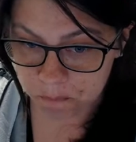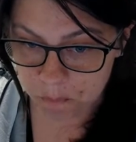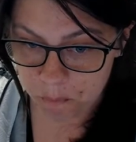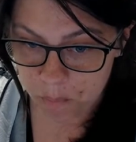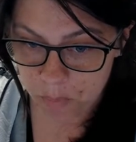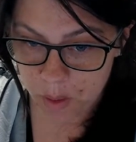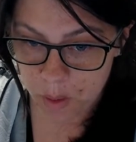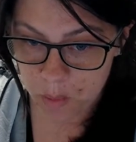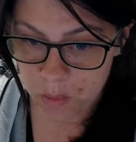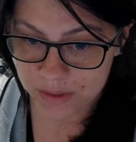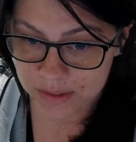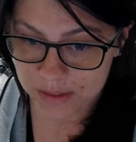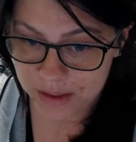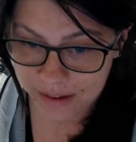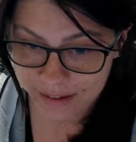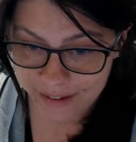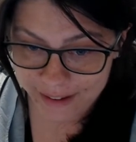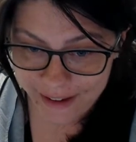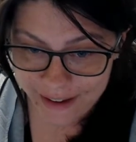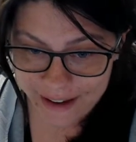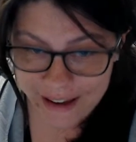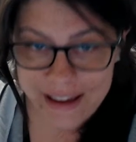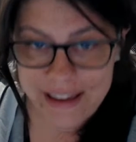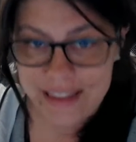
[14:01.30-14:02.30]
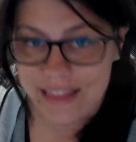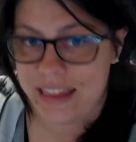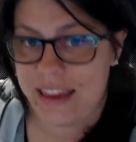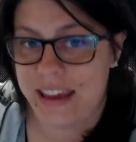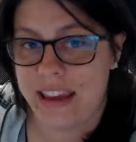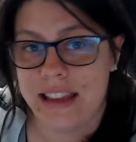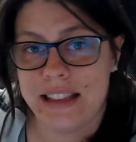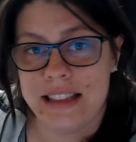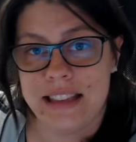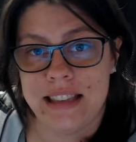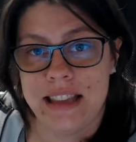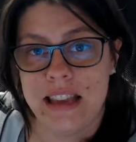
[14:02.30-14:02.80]
was like, I think
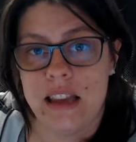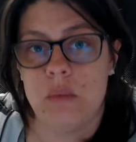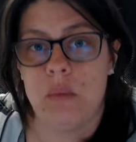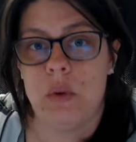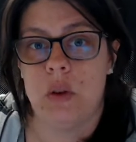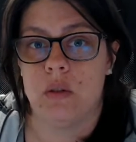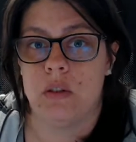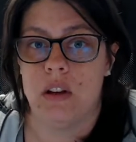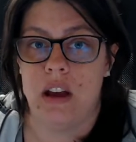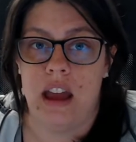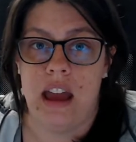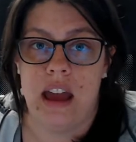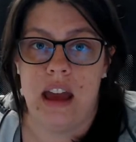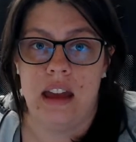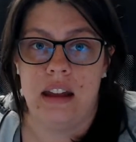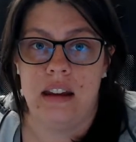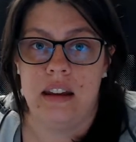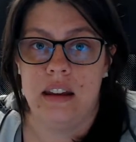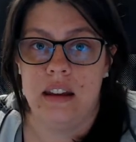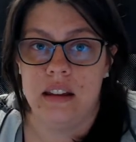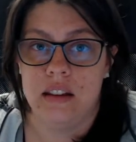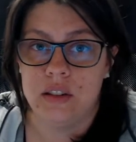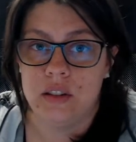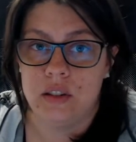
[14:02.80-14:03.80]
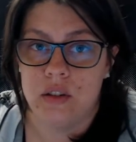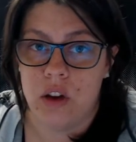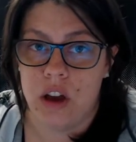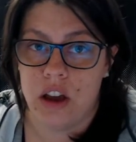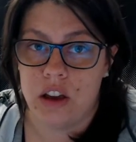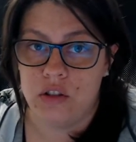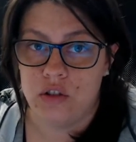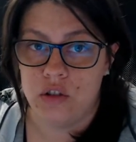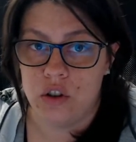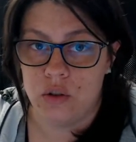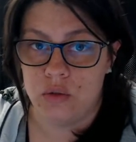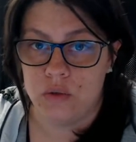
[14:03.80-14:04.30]
it's the IMURAN. So I
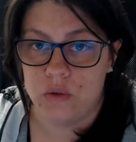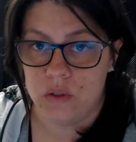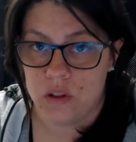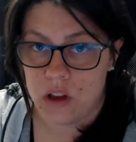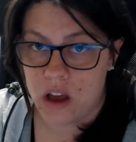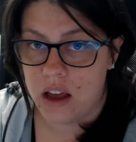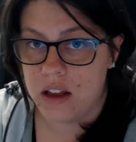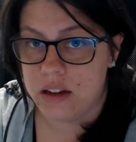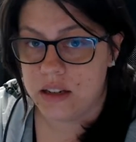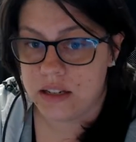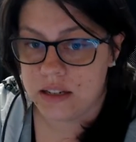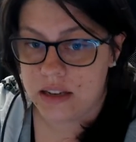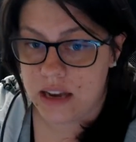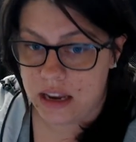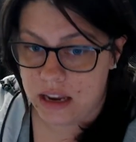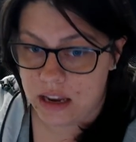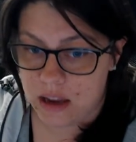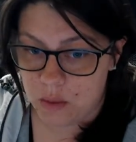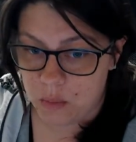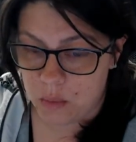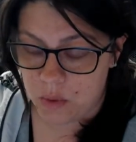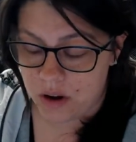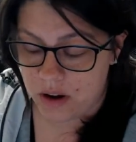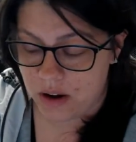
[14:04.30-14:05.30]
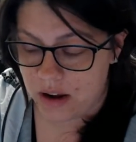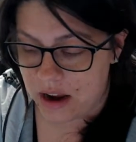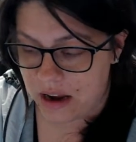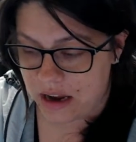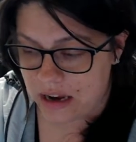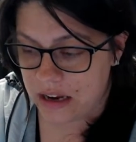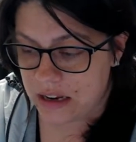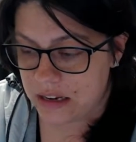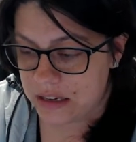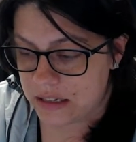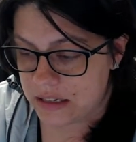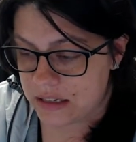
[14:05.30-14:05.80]
chose not to take it one
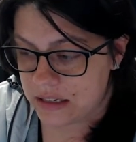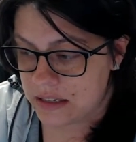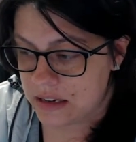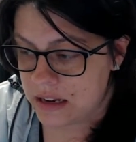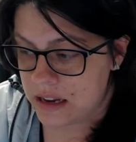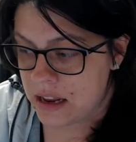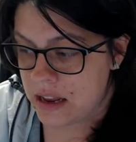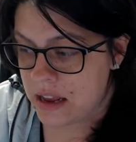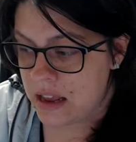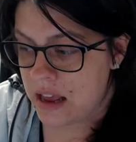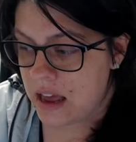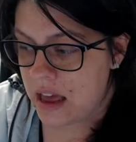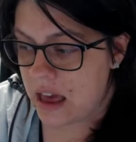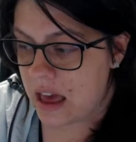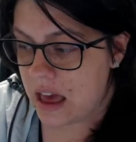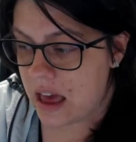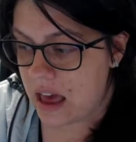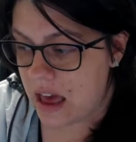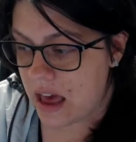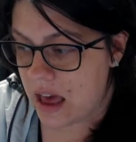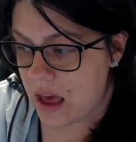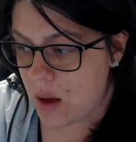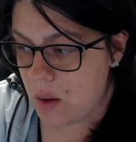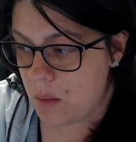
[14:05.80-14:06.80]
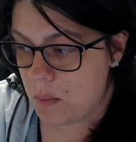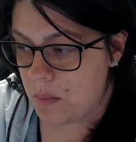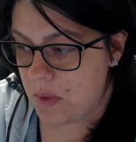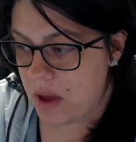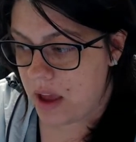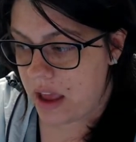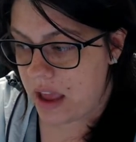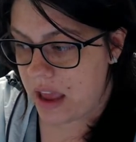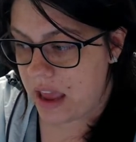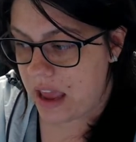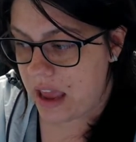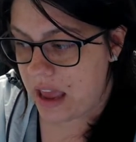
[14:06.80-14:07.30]
night.
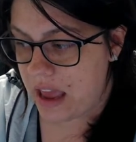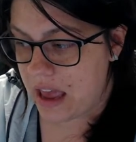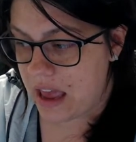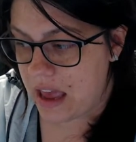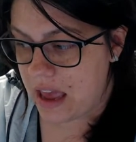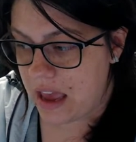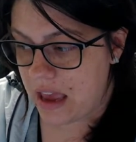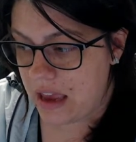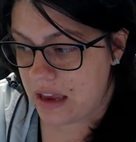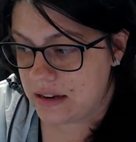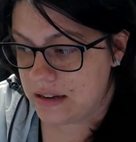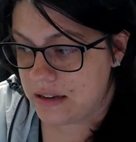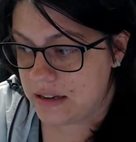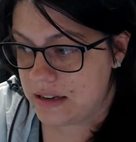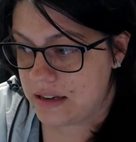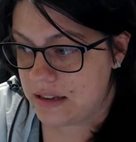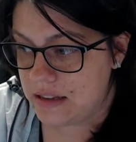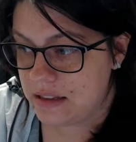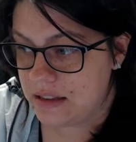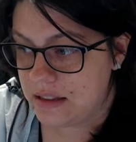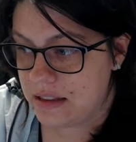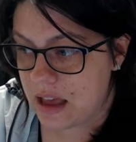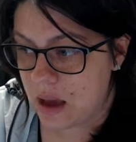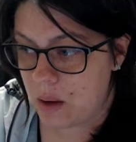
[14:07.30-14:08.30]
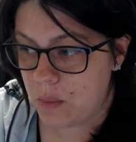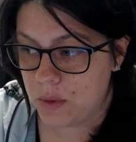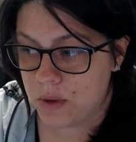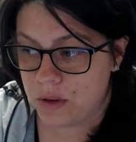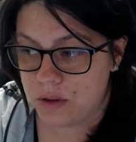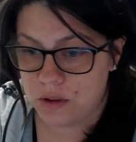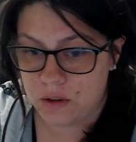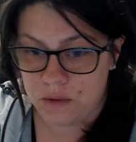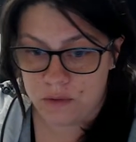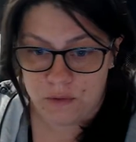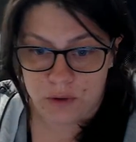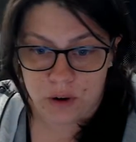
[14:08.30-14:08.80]
And that was
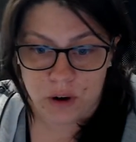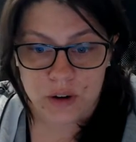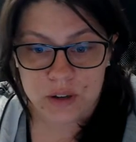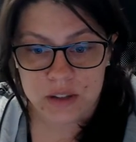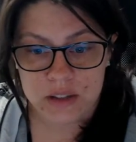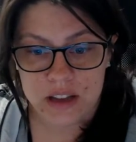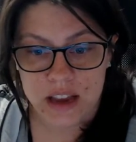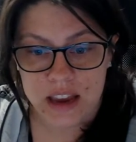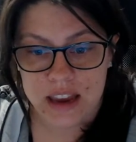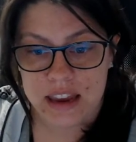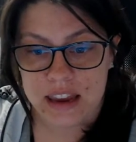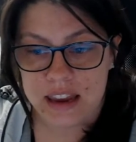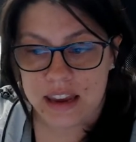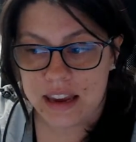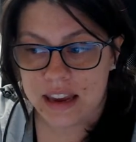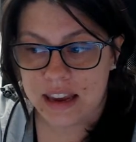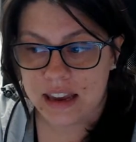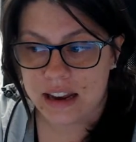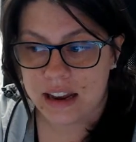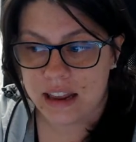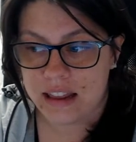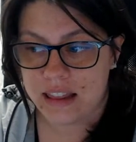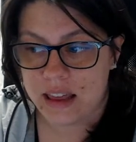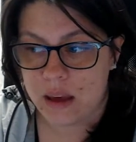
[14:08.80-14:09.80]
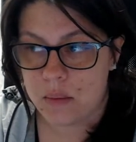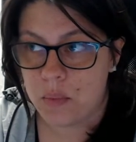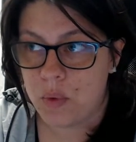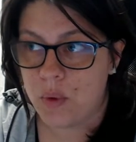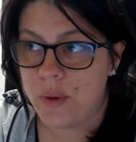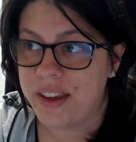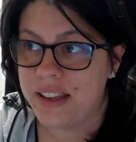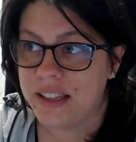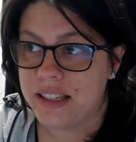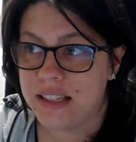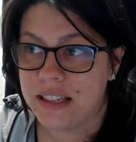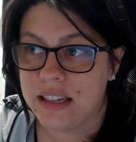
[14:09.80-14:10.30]
the first night. And at that
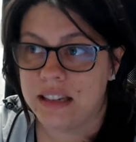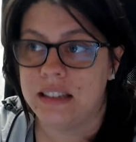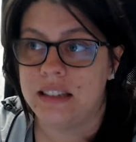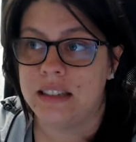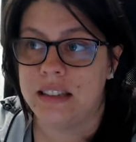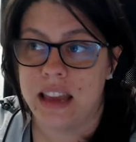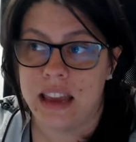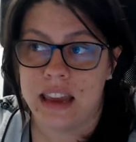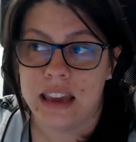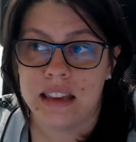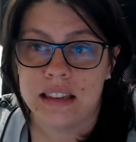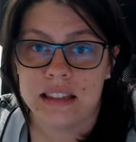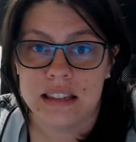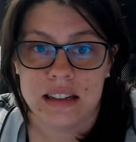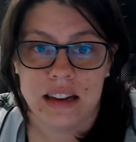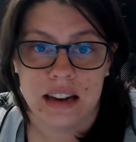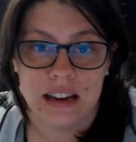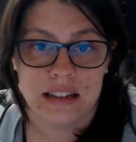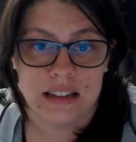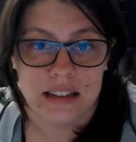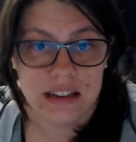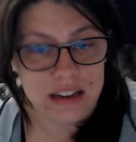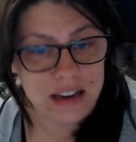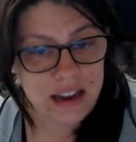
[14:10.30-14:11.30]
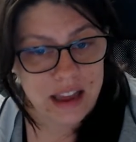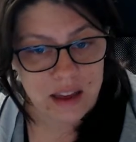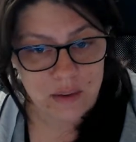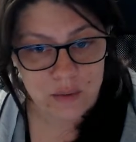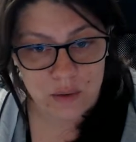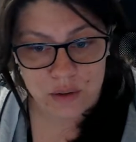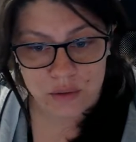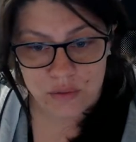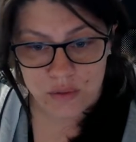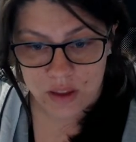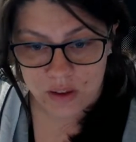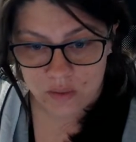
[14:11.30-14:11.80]
point, 6 days that I didn't have a
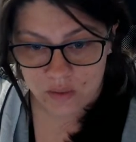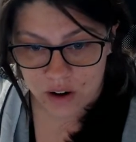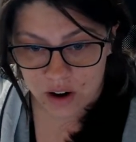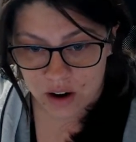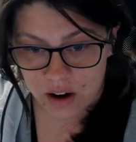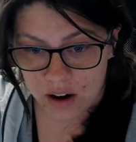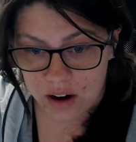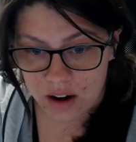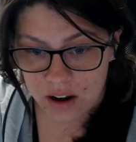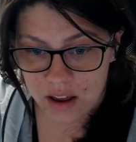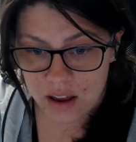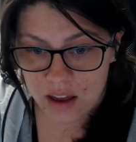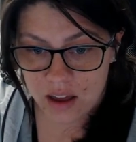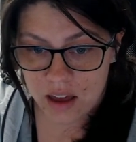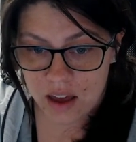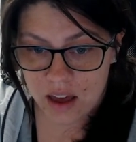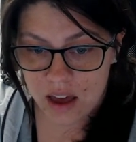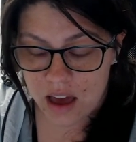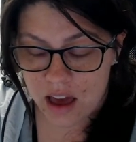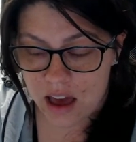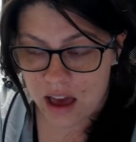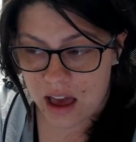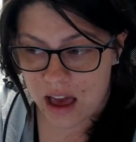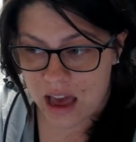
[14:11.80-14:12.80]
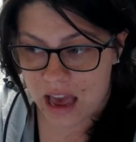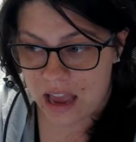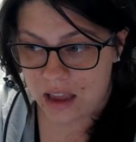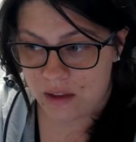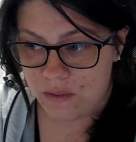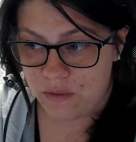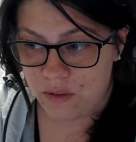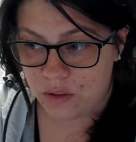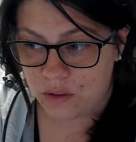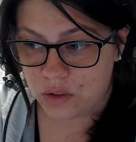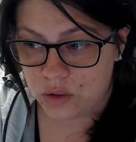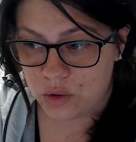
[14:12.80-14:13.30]
fever. I
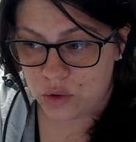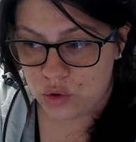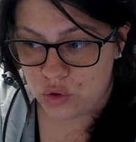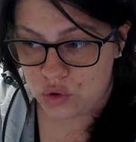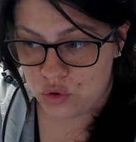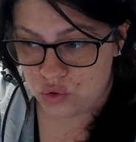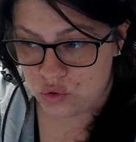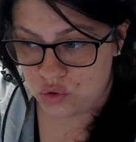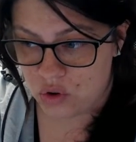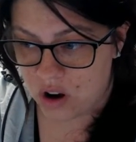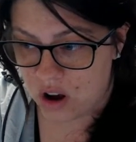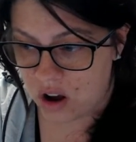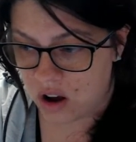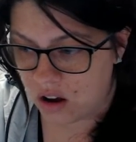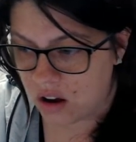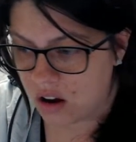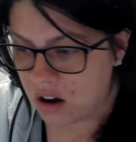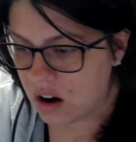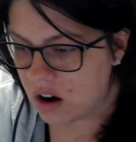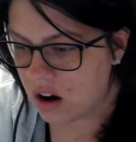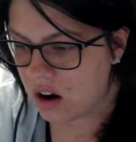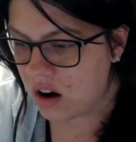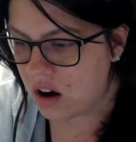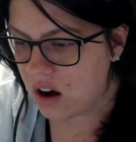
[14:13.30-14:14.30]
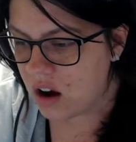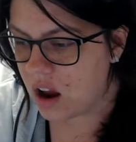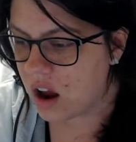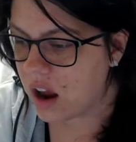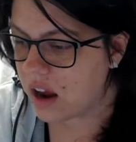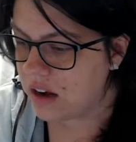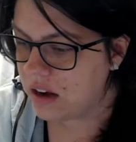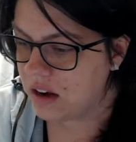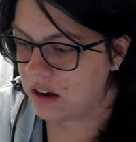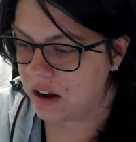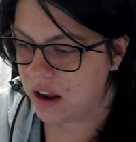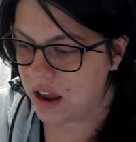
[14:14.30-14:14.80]
felt stronger. I
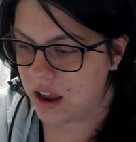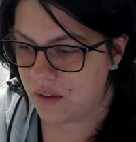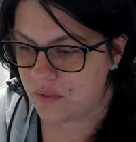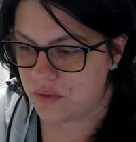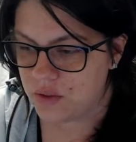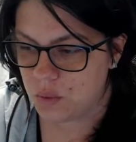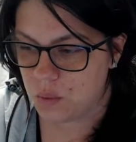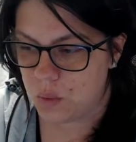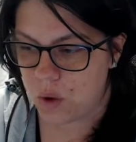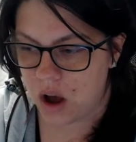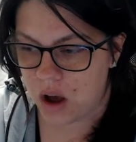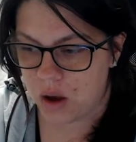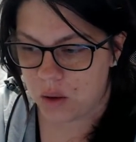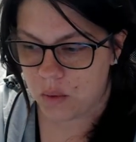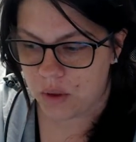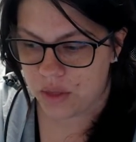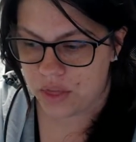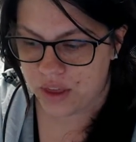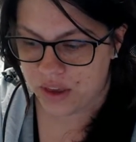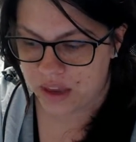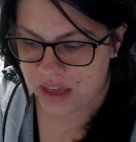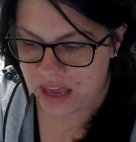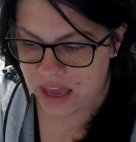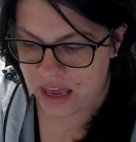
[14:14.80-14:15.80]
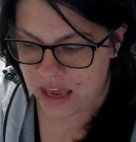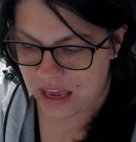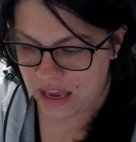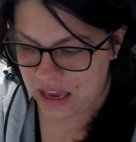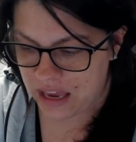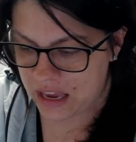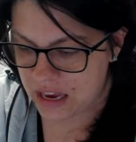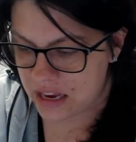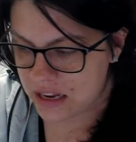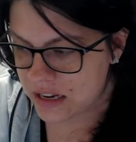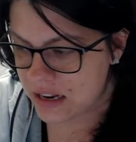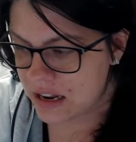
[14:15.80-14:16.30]
didn't have to walk with a cane